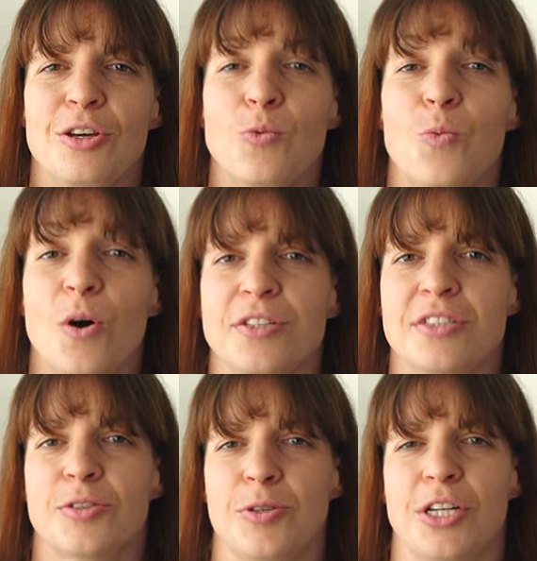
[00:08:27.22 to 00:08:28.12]
You
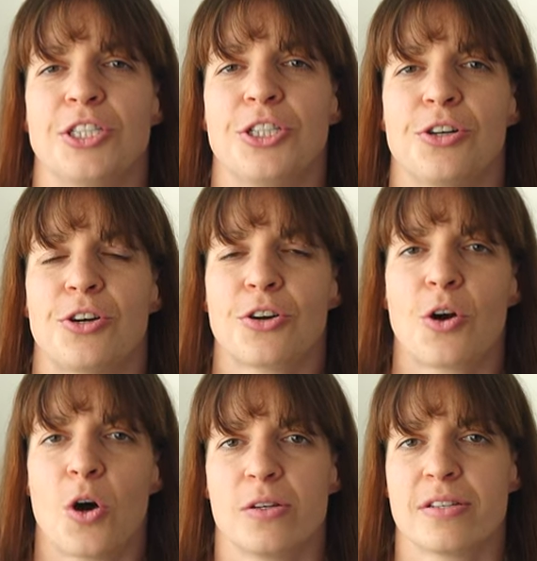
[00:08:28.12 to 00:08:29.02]
won't reach
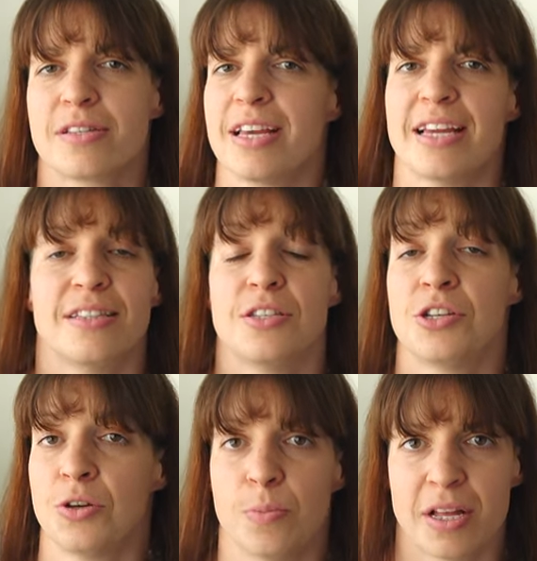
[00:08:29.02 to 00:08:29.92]
your goals in
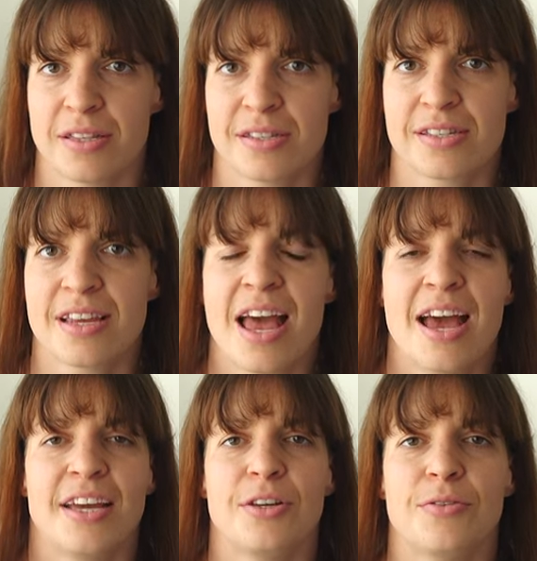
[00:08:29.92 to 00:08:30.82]
2 months.
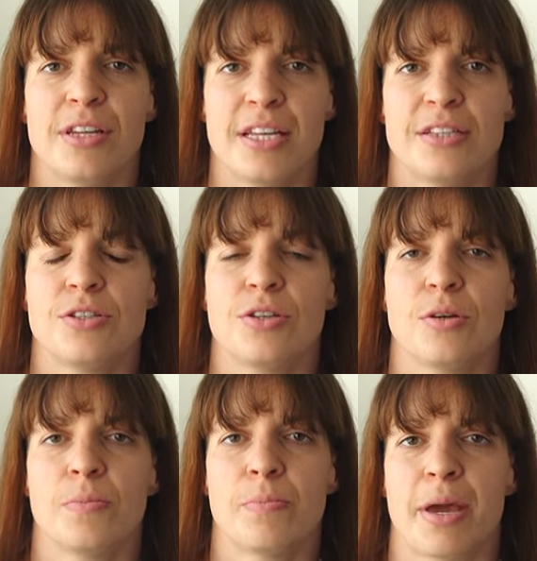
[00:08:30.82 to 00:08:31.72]
You need
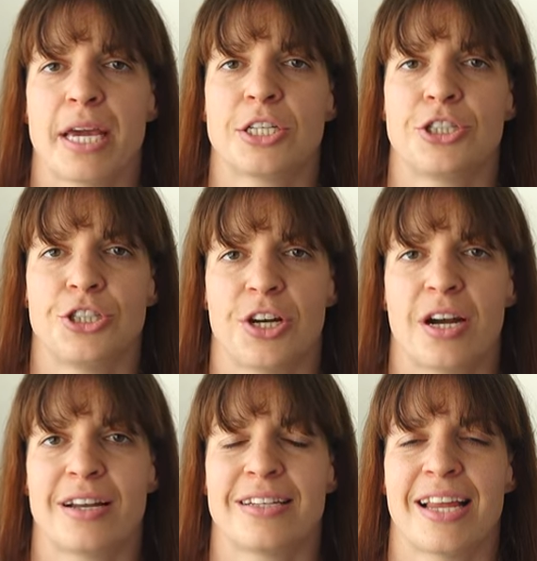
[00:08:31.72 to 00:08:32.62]
to make
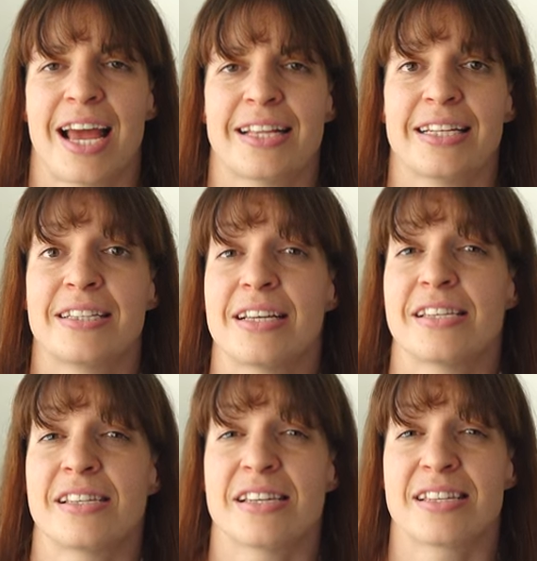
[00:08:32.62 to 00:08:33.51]
sure that it
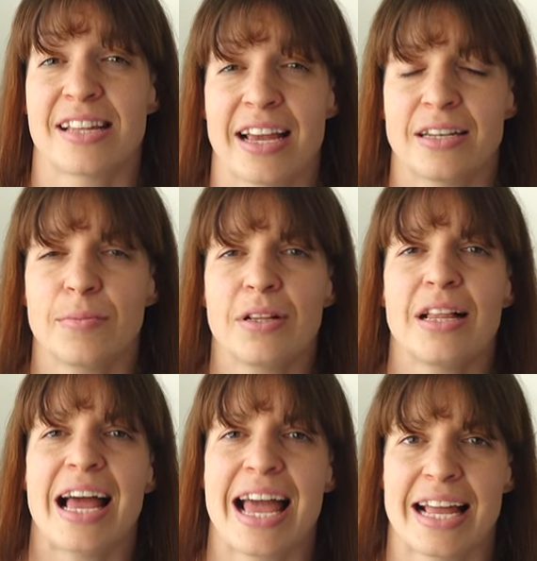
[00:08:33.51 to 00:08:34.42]
is
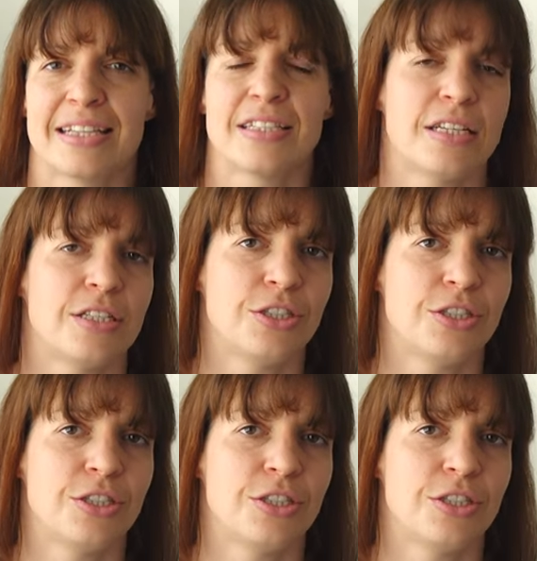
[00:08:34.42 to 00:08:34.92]
sustainable and